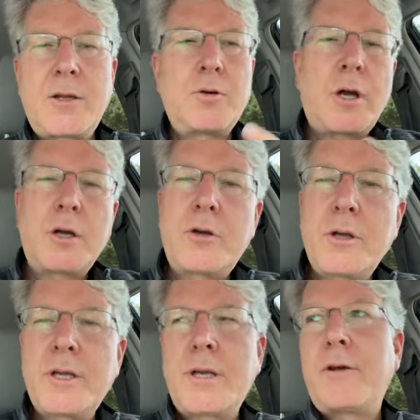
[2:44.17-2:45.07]
You're not
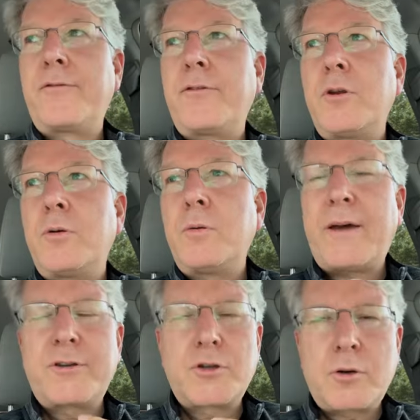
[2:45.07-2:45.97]
good enough. You
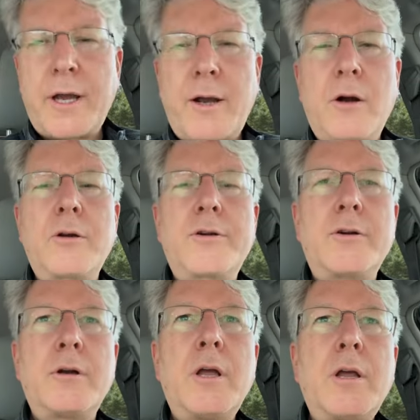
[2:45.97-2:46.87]
have to try
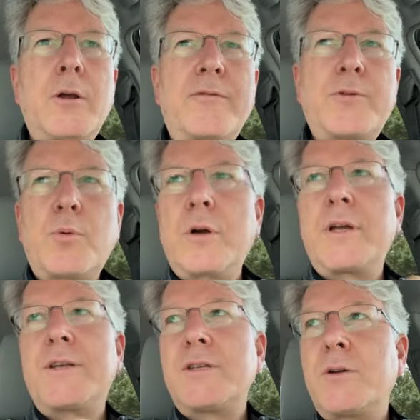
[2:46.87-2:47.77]
harder. You have to work
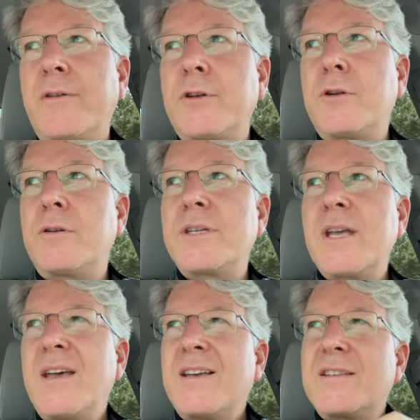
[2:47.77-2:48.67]
at this. You have to do this.
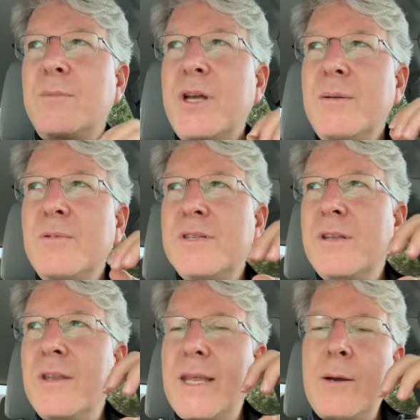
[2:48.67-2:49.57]
Sometimes
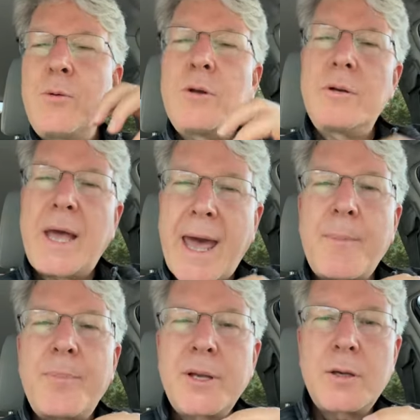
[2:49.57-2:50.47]
it will
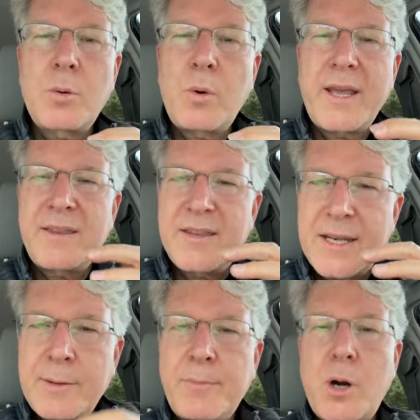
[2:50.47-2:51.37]
happen in a way that
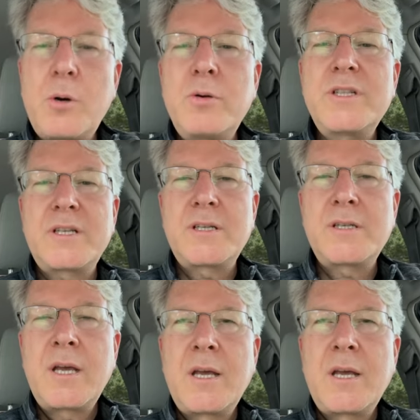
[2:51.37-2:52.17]
imposes.